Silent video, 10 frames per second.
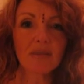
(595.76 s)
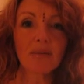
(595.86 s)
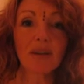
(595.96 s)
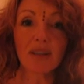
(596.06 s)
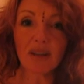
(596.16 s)

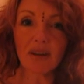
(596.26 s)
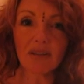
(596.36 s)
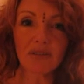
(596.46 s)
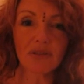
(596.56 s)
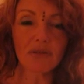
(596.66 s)
by the
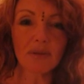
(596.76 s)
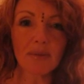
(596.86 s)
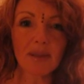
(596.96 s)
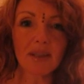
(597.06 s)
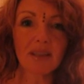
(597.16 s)
other two
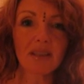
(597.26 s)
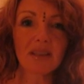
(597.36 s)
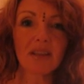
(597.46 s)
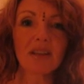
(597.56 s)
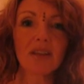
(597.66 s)

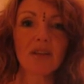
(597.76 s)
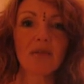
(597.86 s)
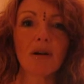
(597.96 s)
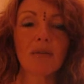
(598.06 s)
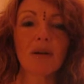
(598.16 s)
women that you
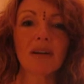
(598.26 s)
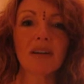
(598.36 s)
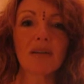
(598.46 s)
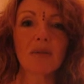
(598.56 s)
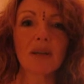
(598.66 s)
are
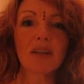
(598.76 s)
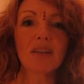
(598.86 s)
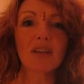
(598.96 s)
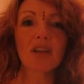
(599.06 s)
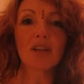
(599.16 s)
working with.
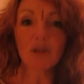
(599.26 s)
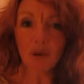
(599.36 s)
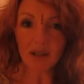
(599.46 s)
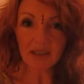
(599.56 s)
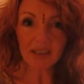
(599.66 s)
You
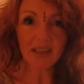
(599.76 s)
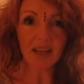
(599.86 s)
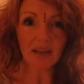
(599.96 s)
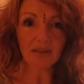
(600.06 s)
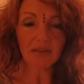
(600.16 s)
are
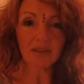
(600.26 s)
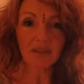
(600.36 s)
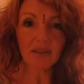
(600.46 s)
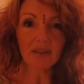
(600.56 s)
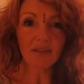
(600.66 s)
safe
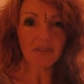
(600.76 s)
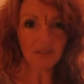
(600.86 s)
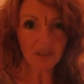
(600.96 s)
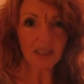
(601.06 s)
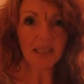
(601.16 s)

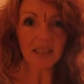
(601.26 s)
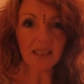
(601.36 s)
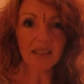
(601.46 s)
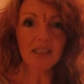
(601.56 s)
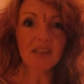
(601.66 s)
fully
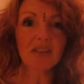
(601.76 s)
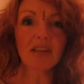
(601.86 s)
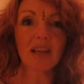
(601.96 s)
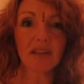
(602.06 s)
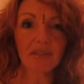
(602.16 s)

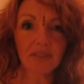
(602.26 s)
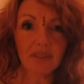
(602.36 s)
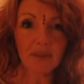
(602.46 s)
safe